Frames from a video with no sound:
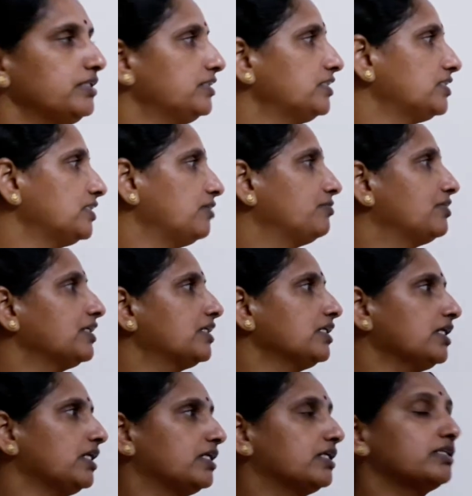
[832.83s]
Just I am taking
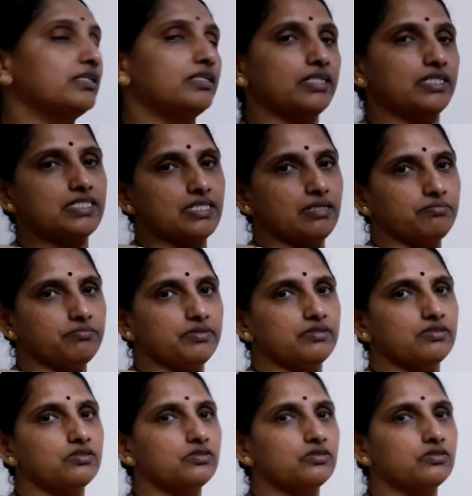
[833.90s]
another example.